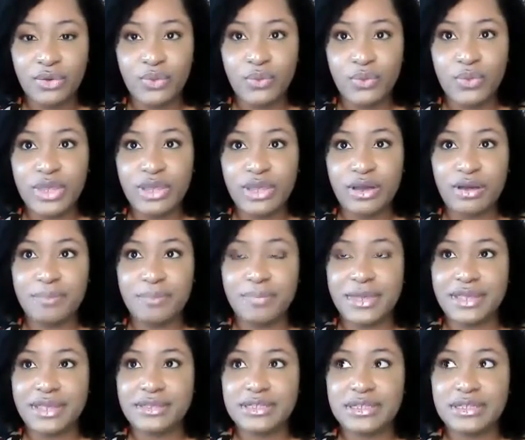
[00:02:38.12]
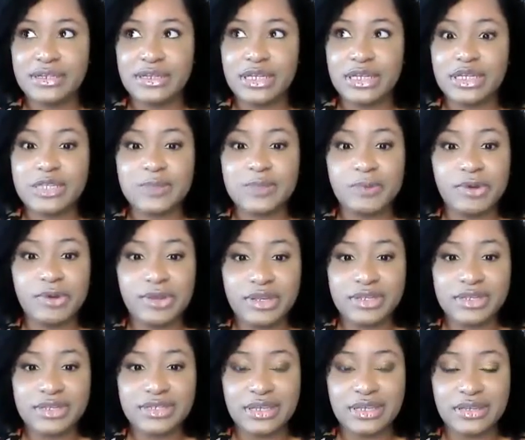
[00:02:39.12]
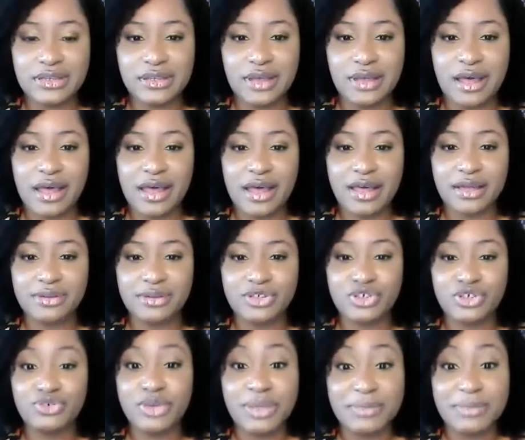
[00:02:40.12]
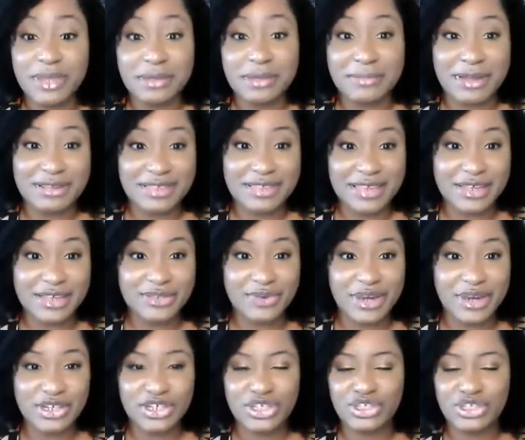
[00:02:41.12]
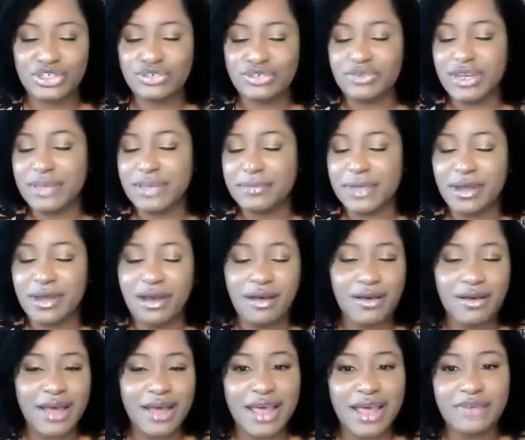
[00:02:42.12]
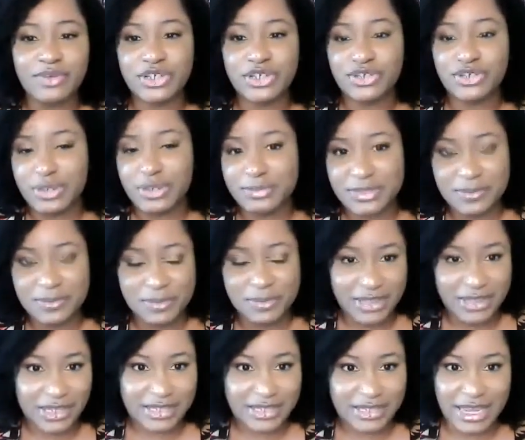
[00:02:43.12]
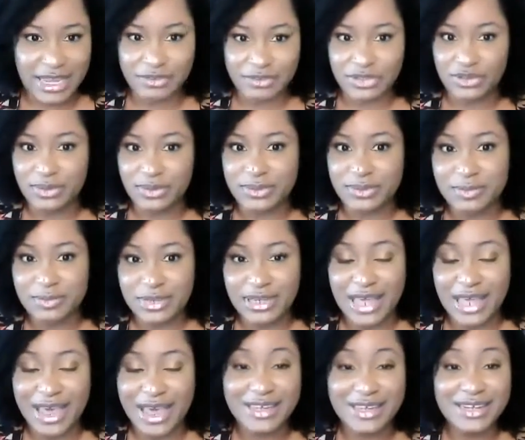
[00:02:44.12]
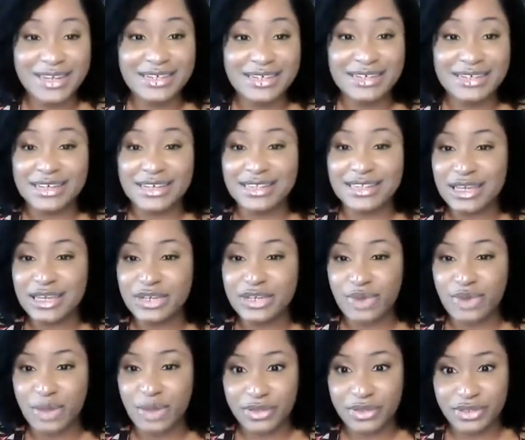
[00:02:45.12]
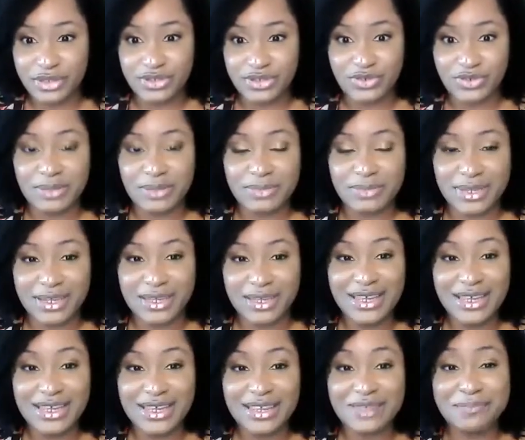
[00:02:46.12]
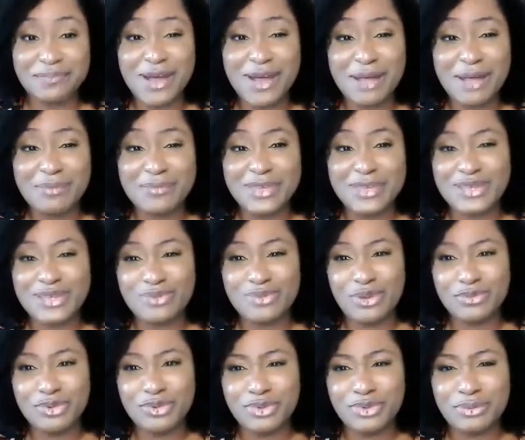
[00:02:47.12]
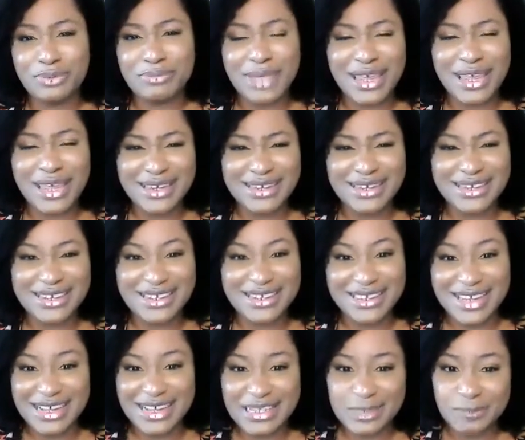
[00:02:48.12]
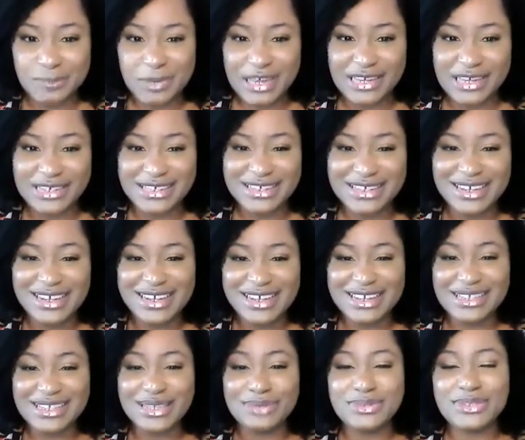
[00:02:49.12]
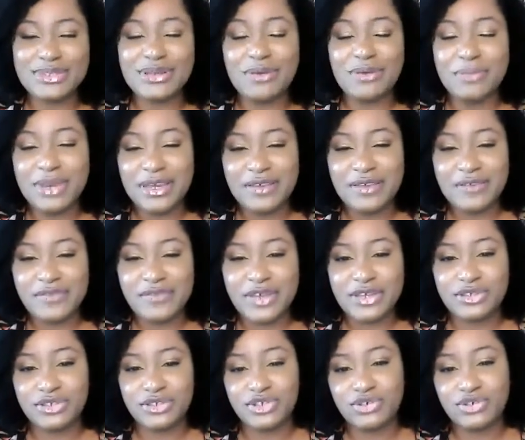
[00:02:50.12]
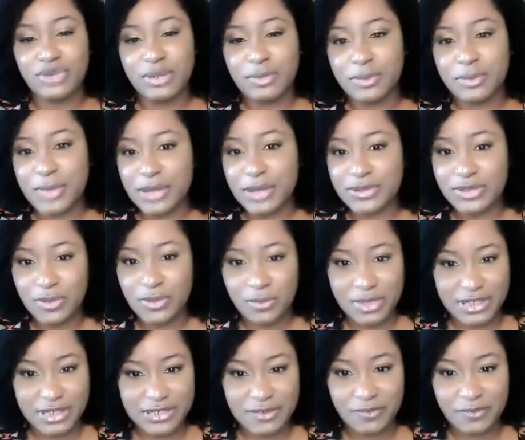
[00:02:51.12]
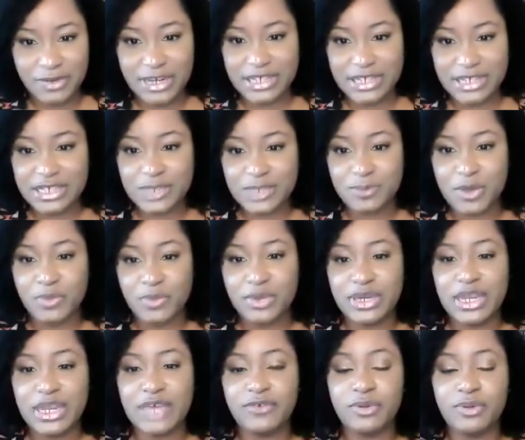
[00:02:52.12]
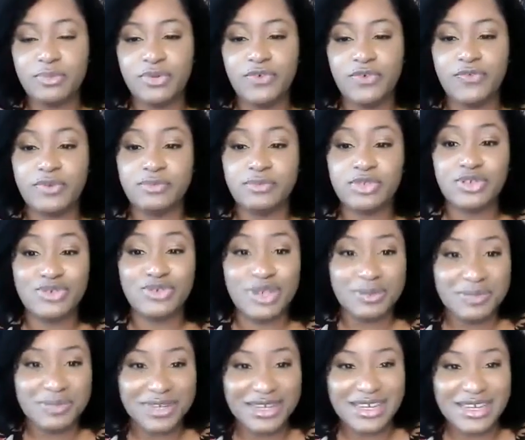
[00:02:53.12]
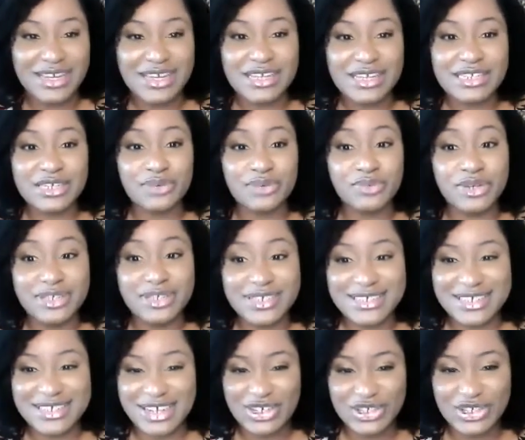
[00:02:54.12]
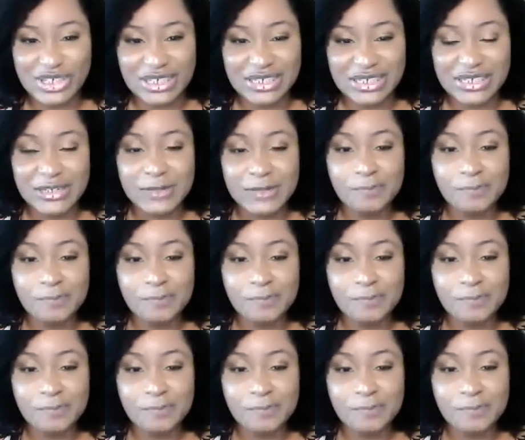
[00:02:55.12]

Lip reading: we are basically experiencing dreaming about things, right? Just dreaming. Oh, I have a dream to be this. I have a dream to be that. Nothing is wrong with dreaming. The problem is when we remain in that space. And so many of us dream about so many different ideas, but we never move from dreaming to realization.